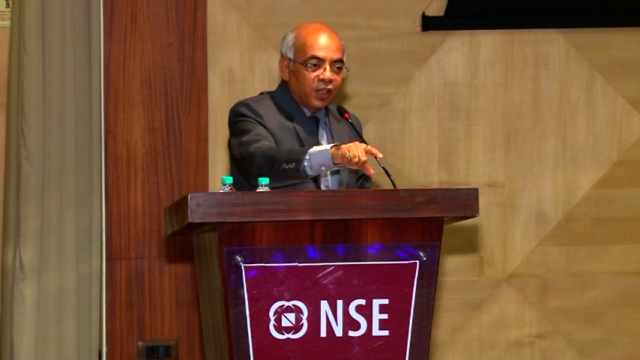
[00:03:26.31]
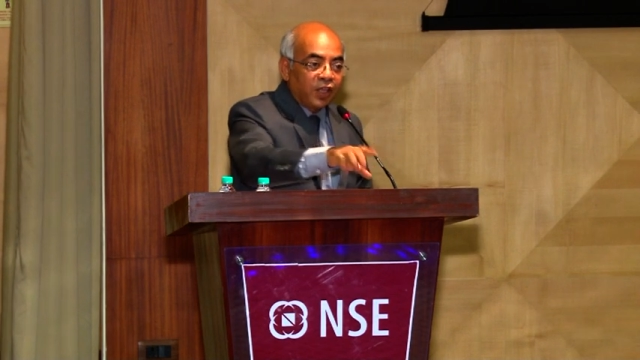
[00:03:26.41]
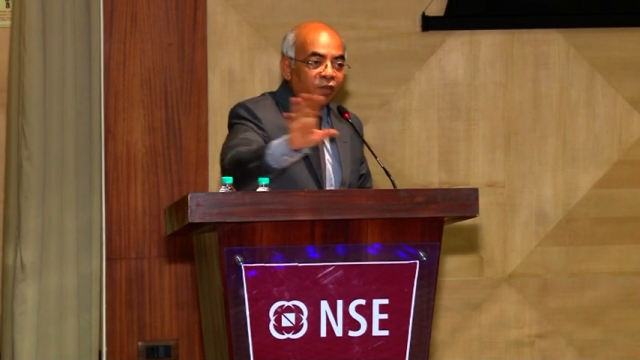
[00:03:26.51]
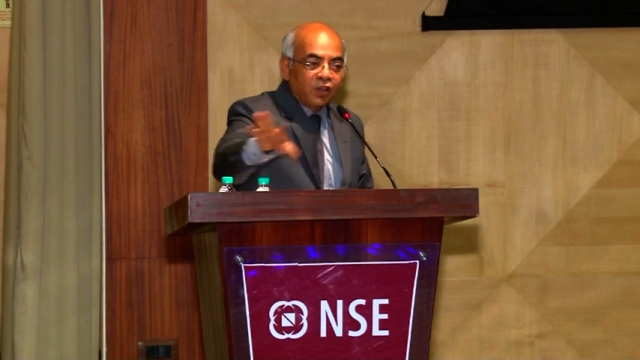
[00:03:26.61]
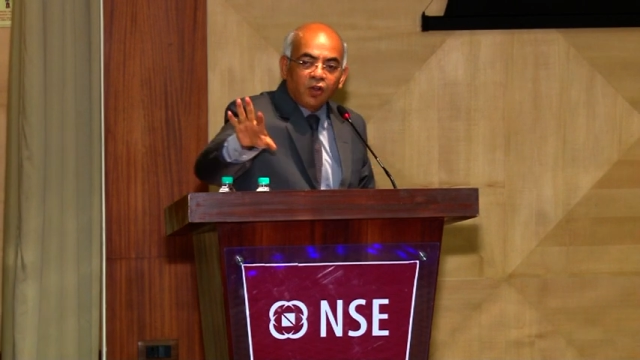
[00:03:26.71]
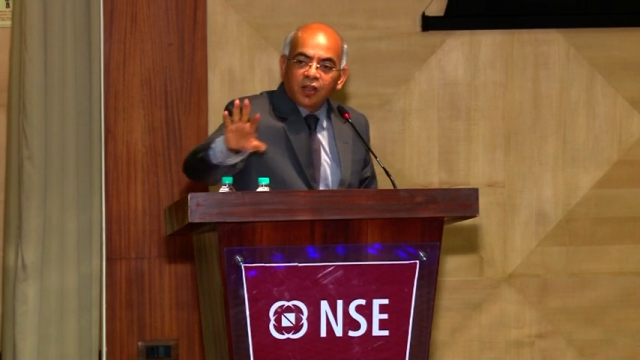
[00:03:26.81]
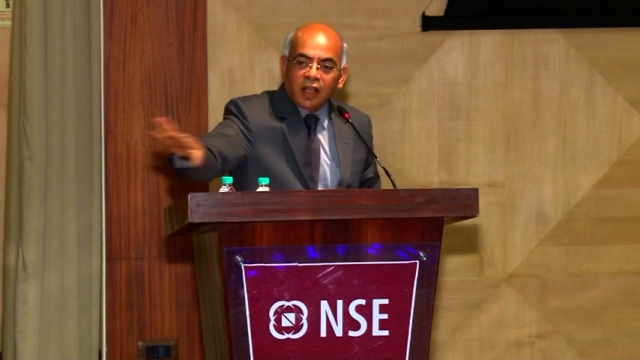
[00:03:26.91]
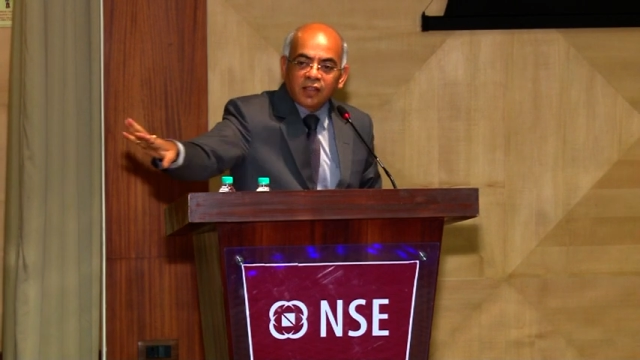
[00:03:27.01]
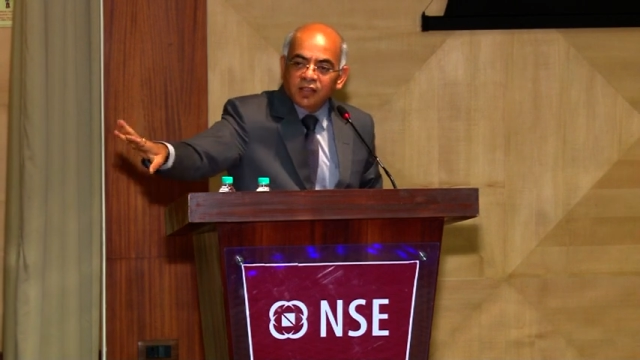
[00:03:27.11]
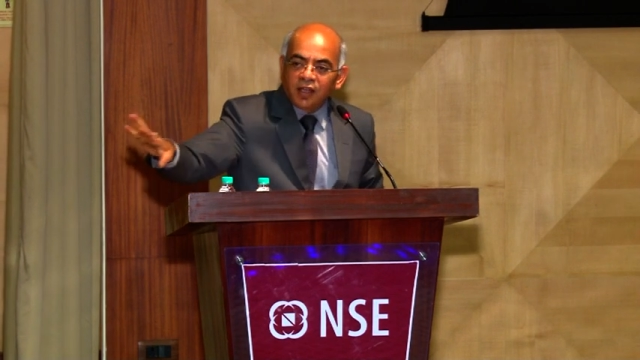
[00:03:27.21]
Even though
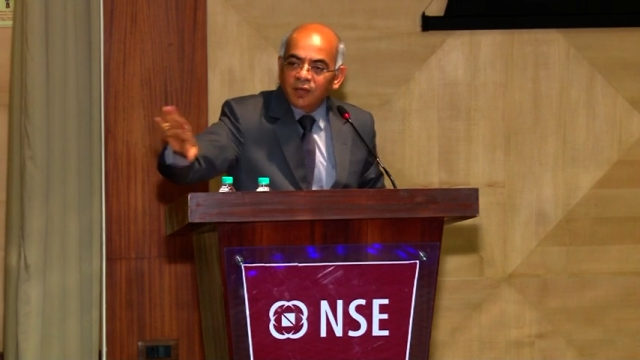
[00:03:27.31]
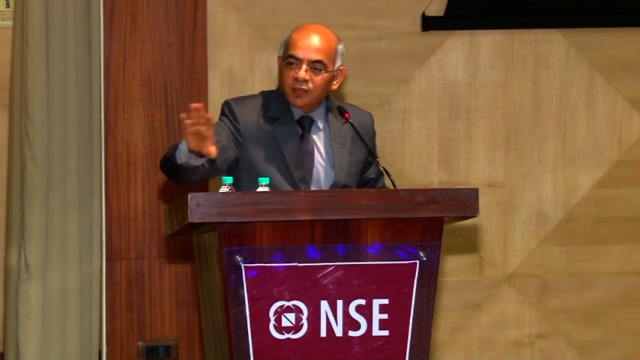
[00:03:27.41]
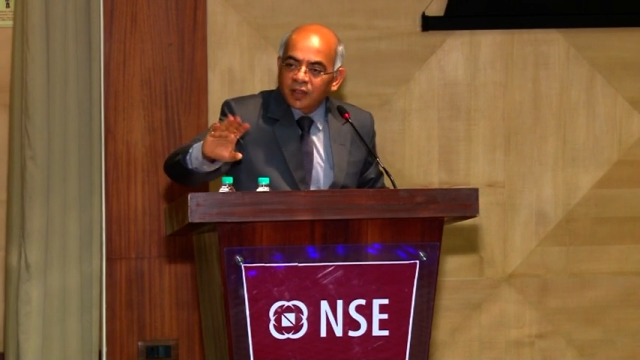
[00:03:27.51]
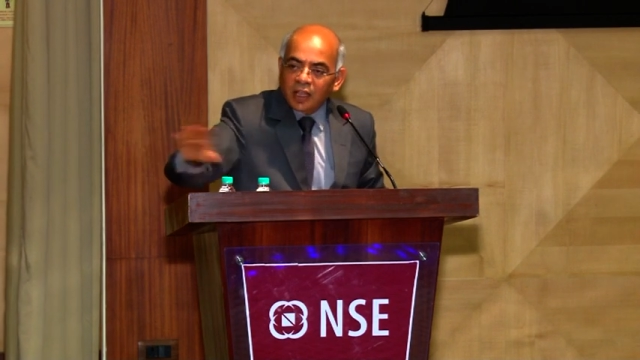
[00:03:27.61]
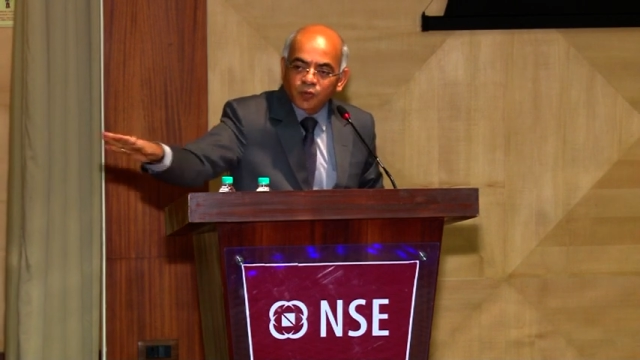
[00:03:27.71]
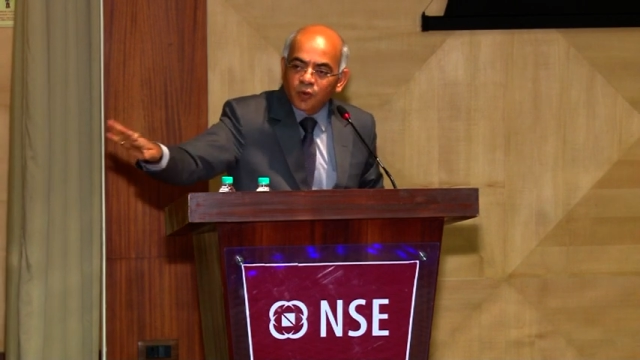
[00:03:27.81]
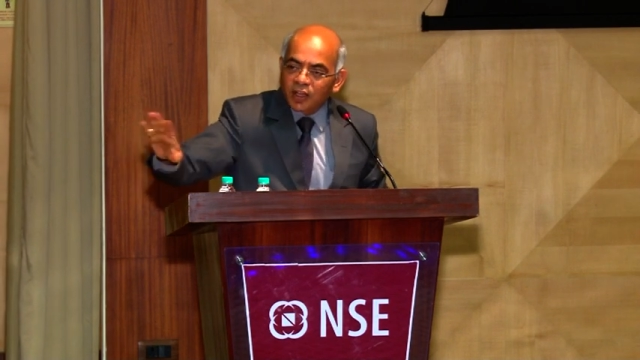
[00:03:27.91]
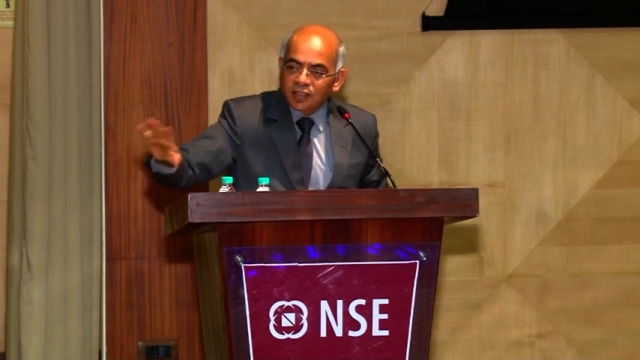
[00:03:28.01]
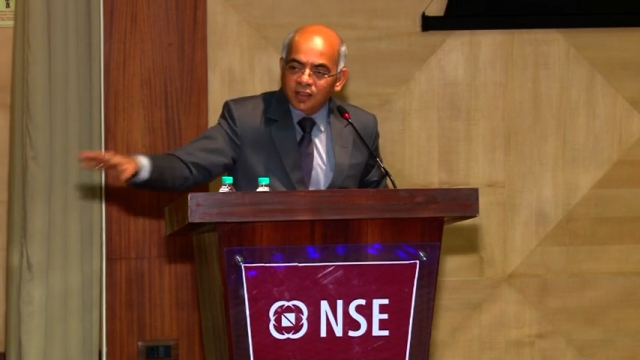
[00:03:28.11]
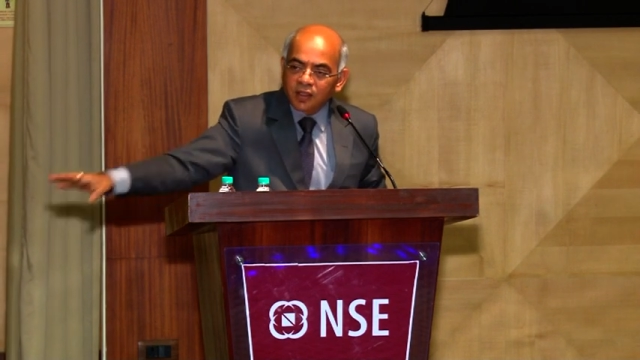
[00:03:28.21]
transit,
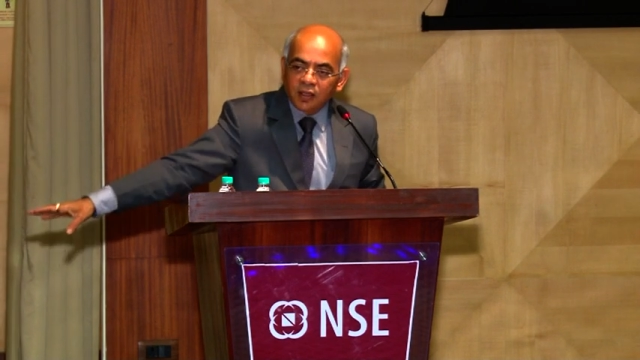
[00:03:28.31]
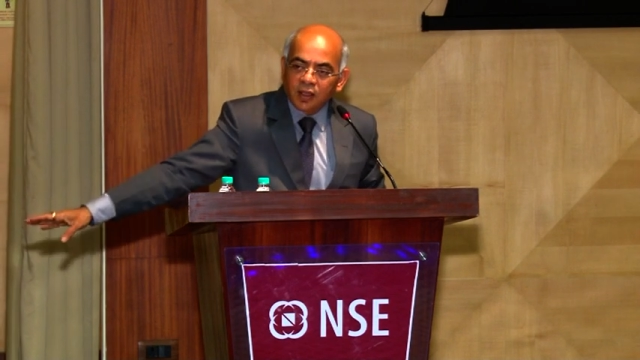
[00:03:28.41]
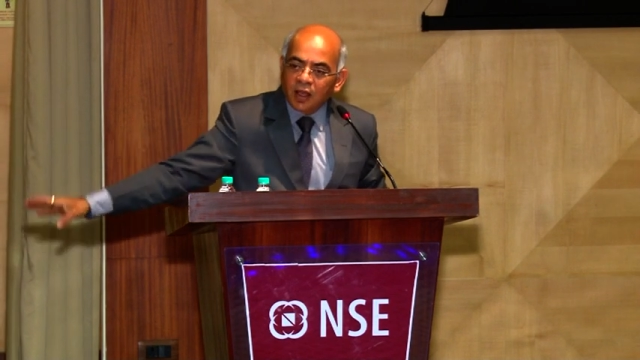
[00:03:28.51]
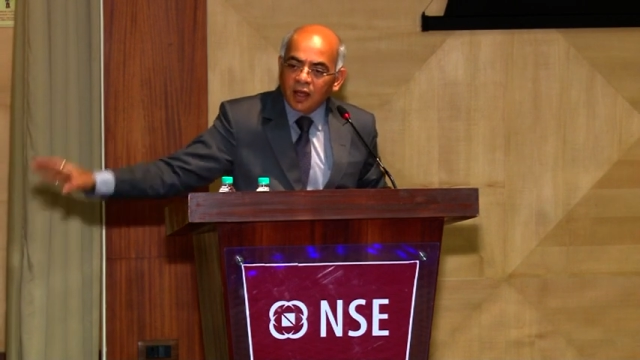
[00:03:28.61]
transportation,